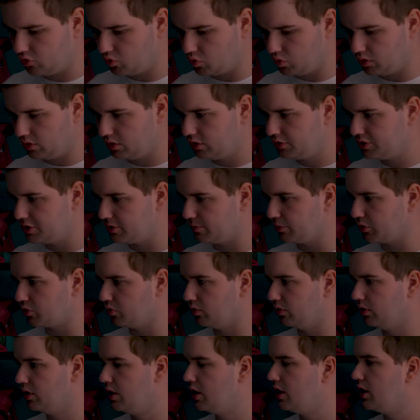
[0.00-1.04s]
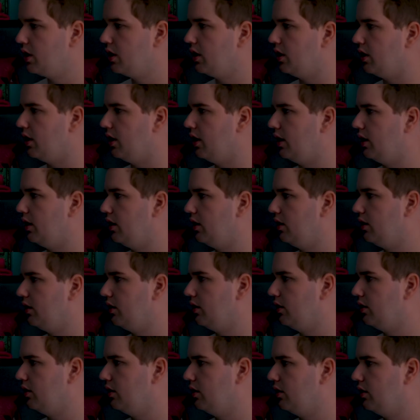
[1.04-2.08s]
Cool, cool.
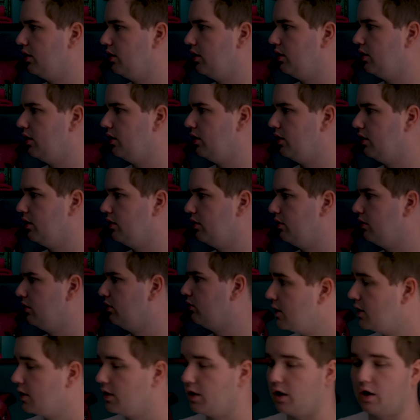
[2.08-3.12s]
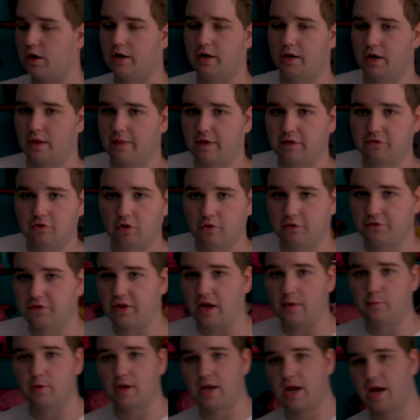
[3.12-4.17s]
Uh, all right, and that's all the
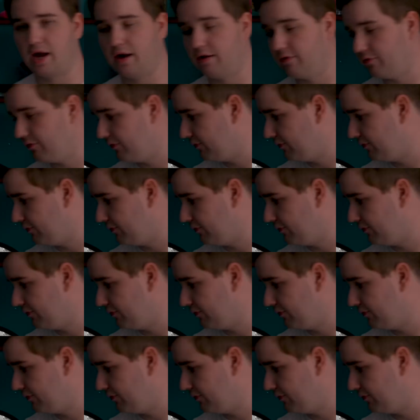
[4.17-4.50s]
time we have.